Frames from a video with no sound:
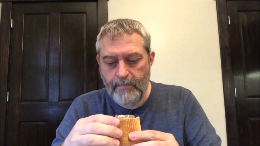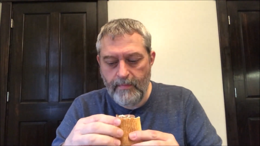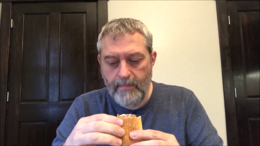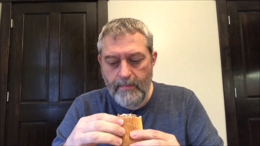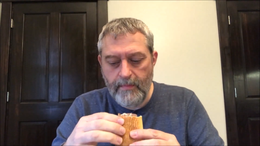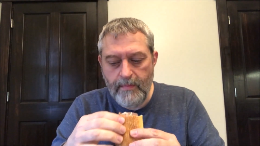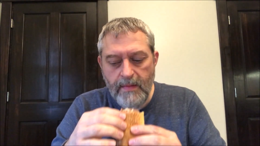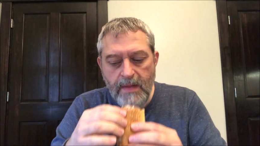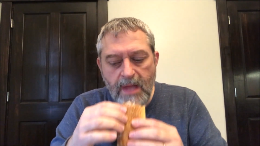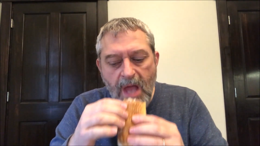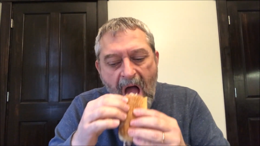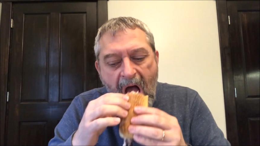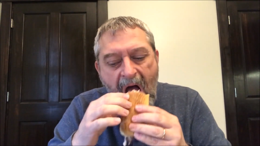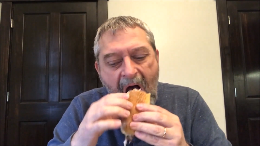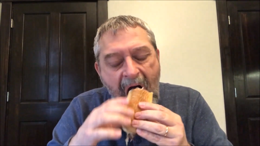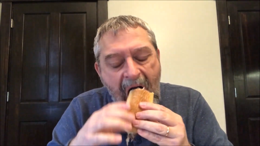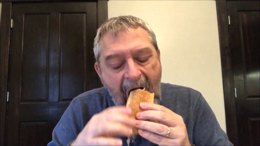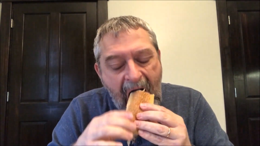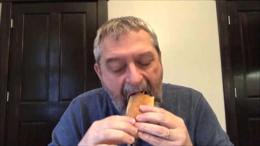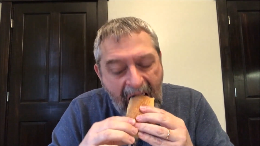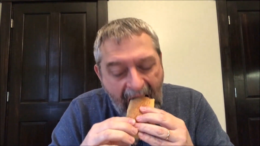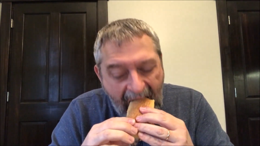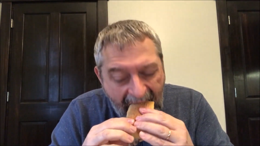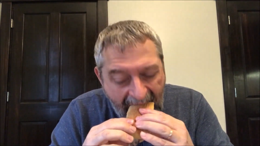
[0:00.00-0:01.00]

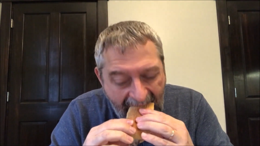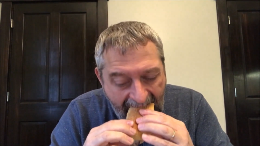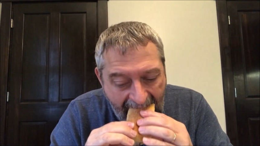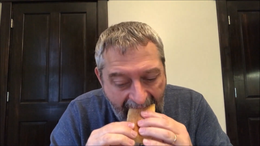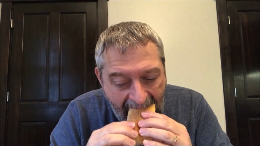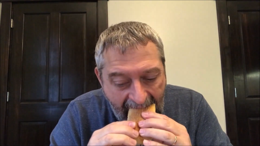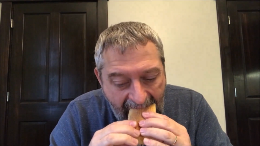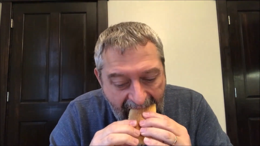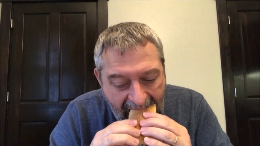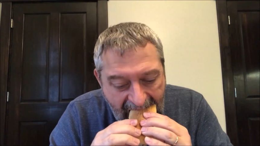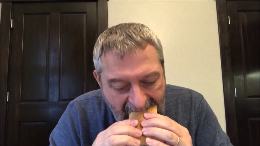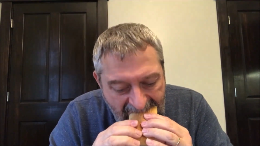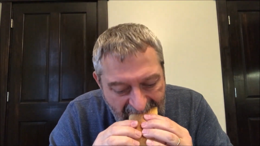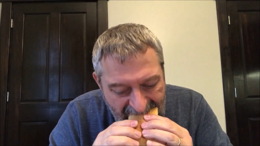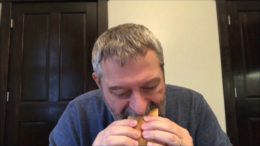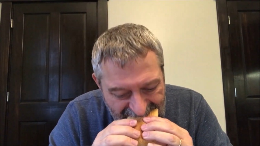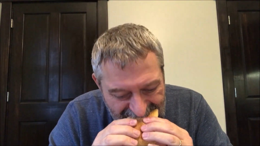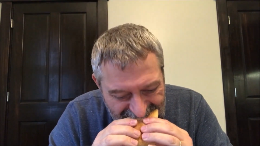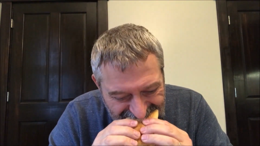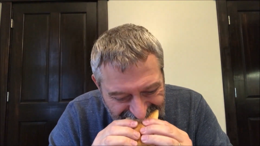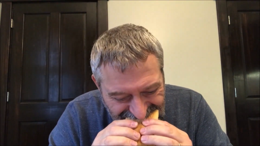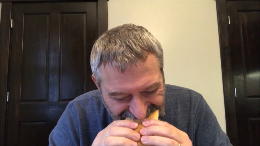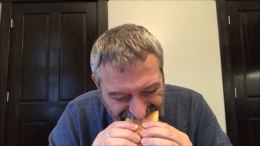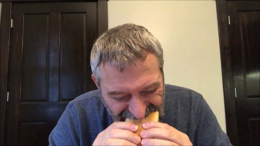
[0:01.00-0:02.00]

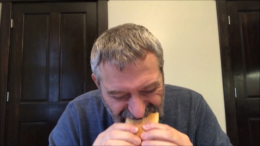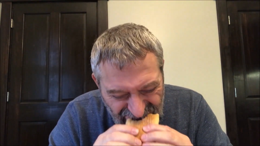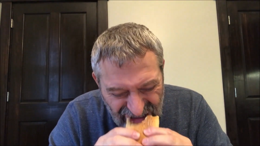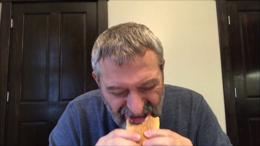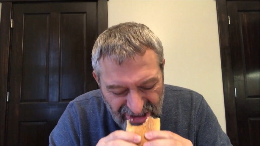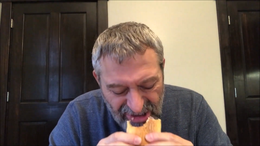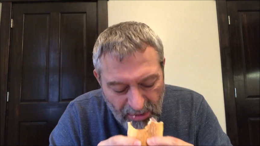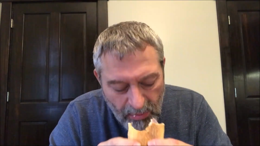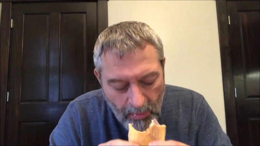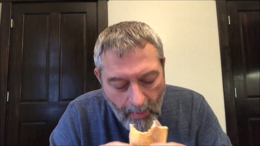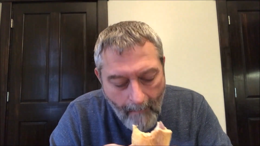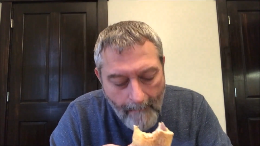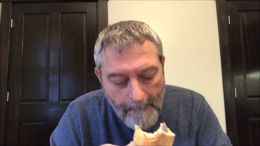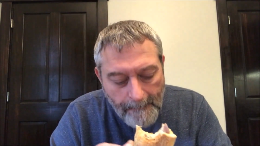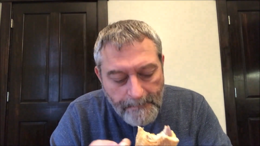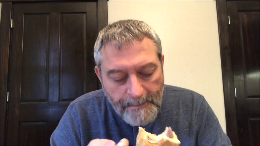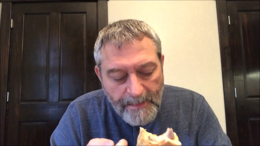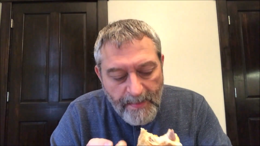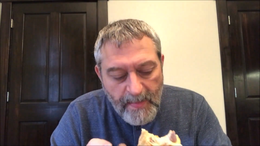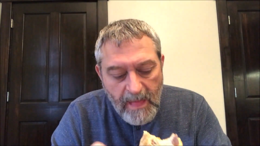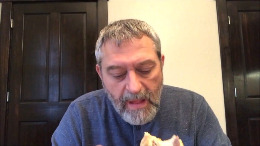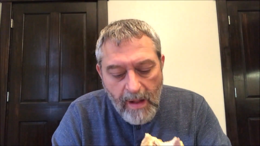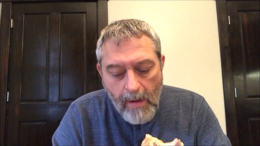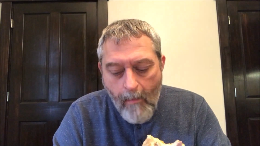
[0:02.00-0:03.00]

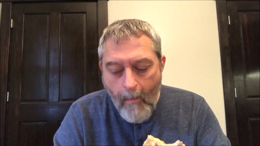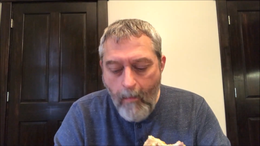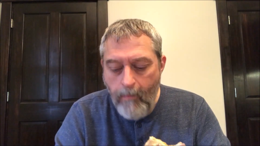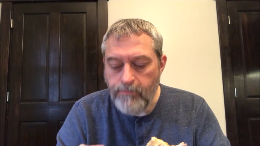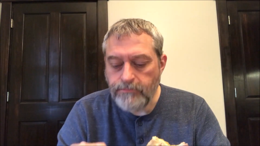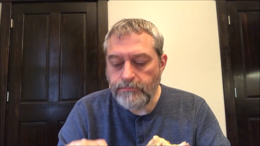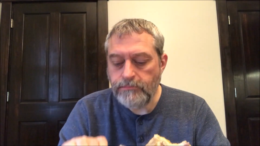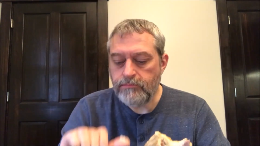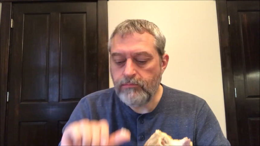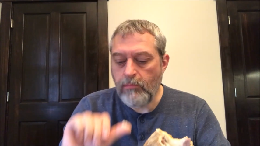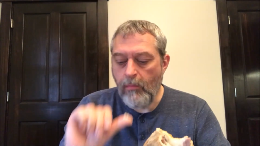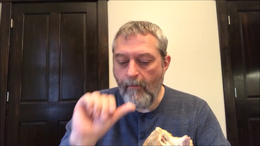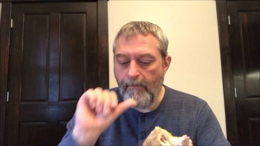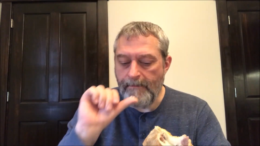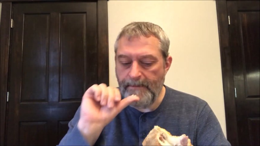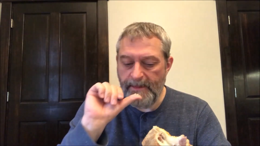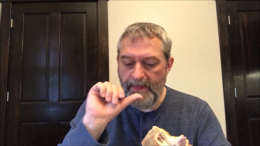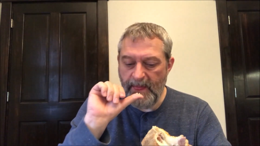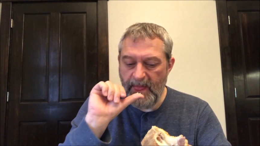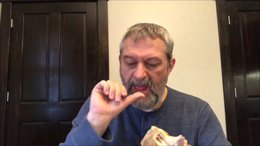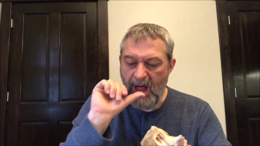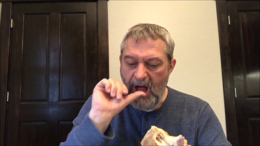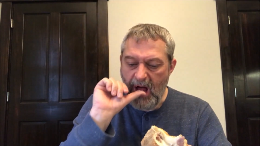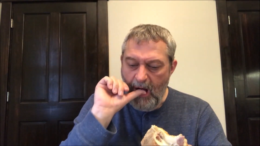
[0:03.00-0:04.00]

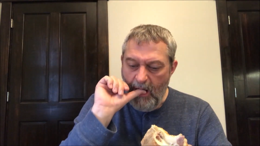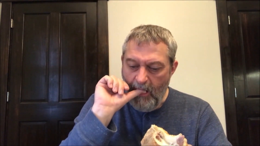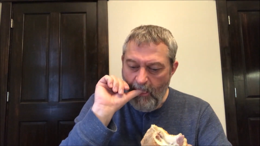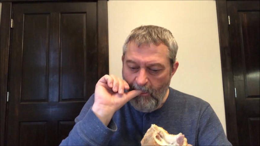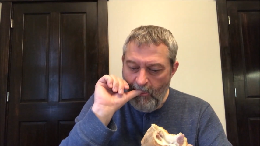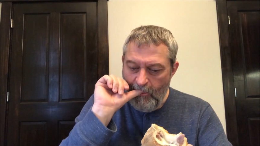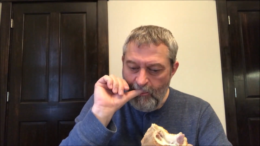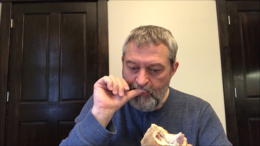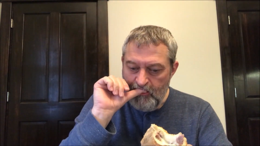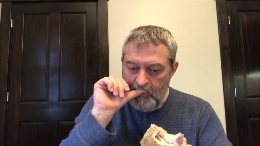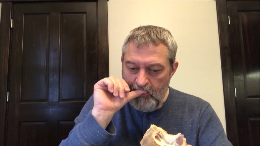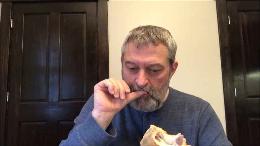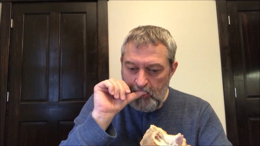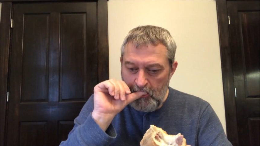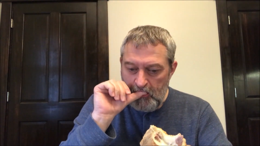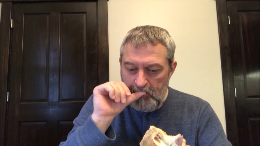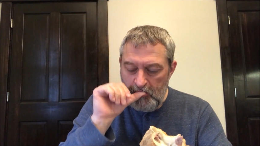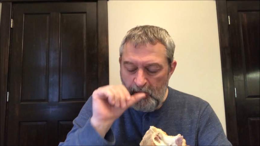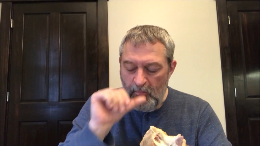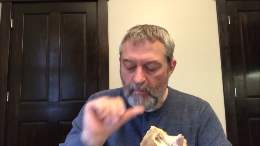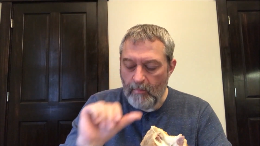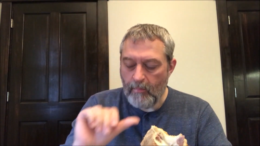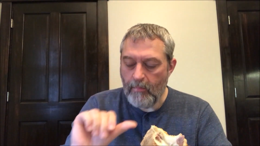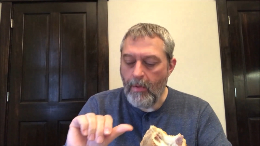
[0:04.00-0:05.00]

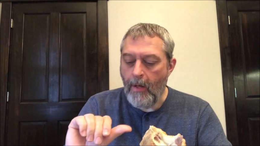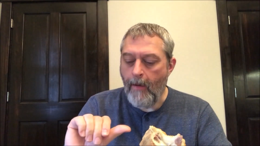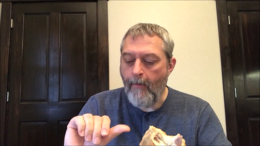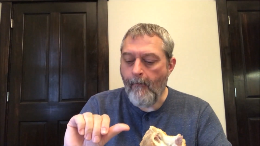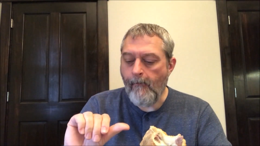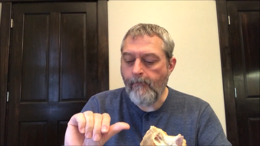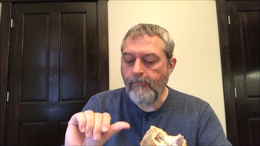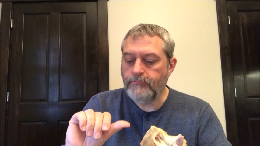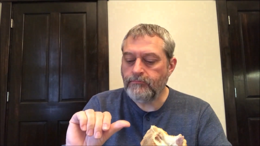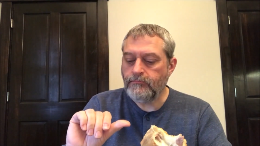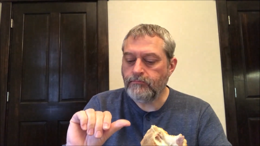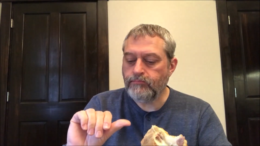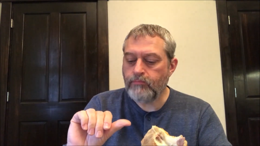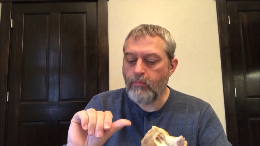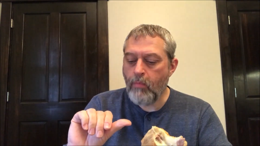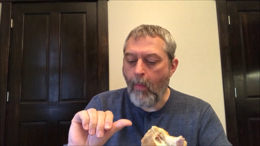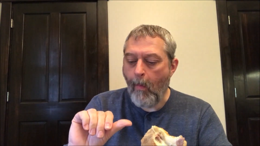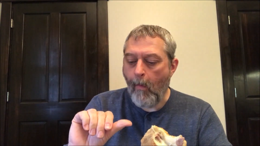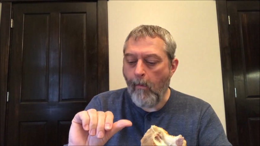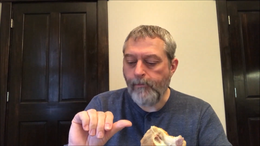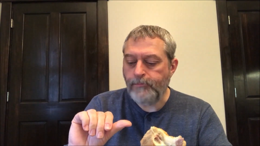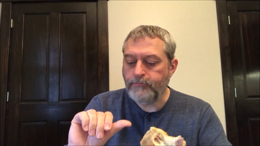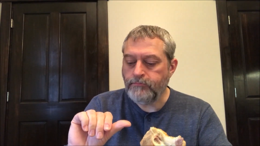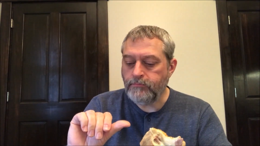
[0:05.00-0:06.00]

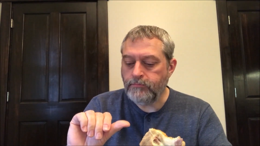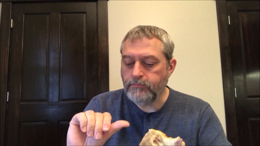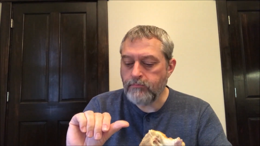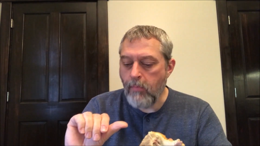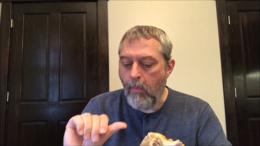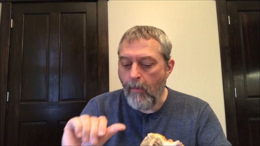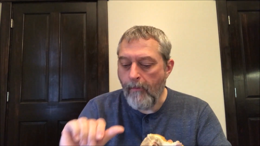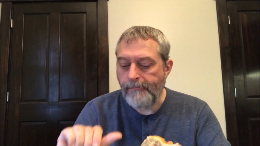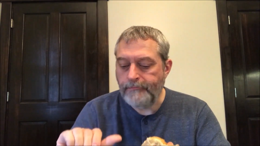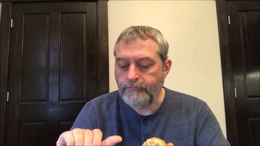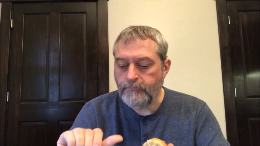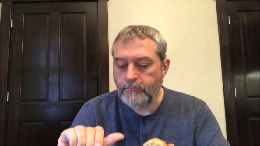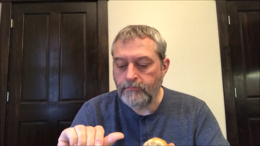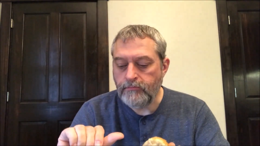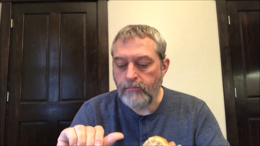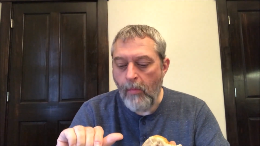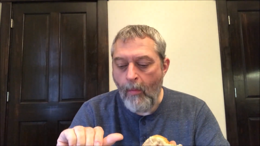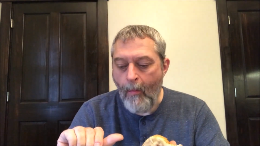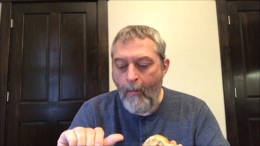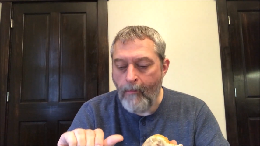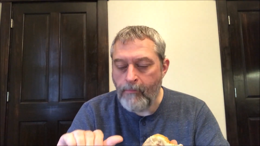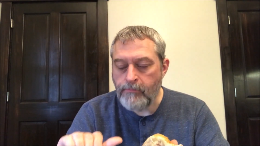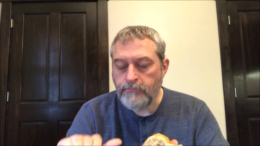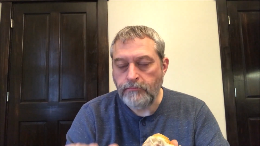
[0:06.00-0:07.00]

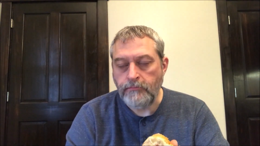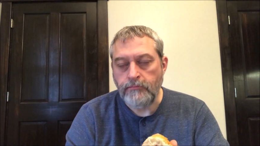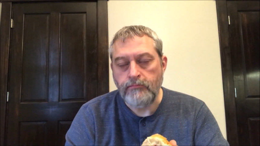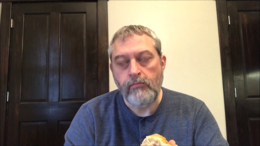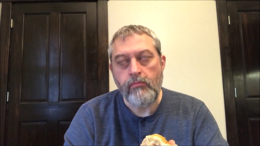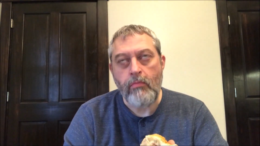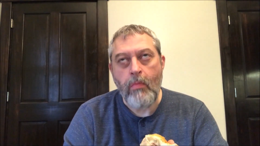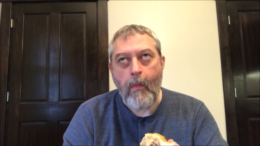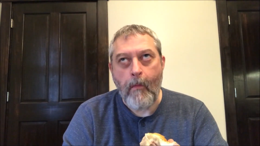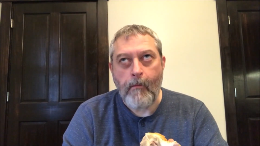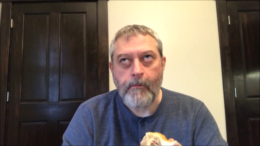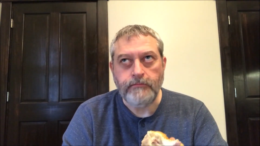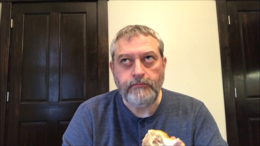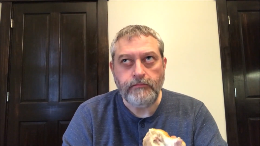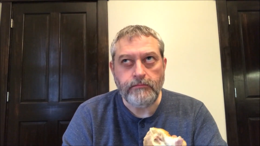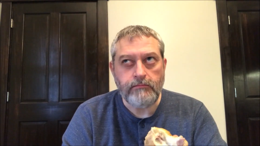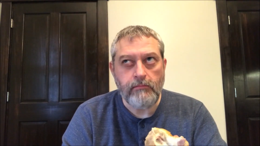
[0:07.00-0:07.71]
[no speech]